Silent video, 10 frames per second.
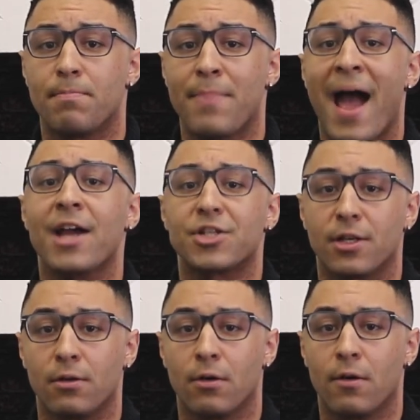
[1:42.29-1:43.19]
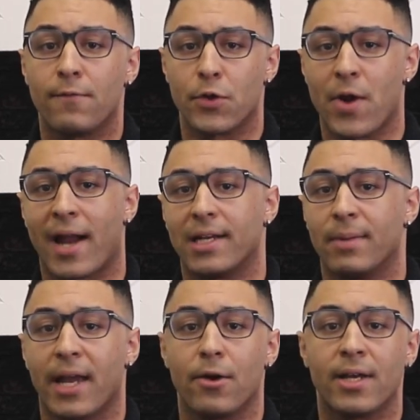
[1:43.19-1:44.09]
passion for their
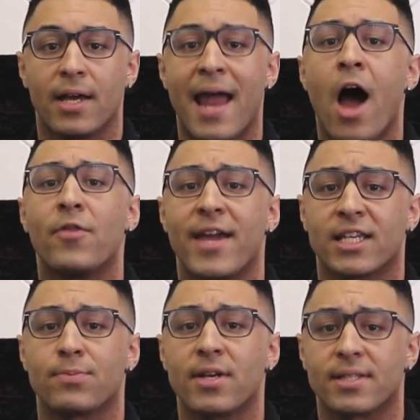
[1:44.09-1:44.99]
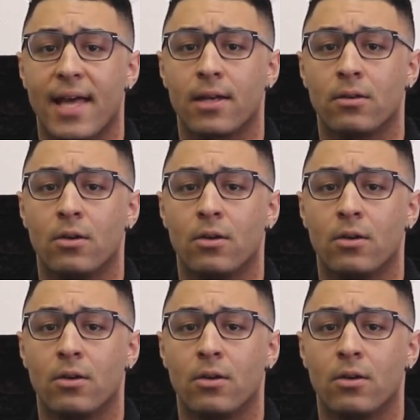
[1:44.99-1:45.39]
academic area and how they express that,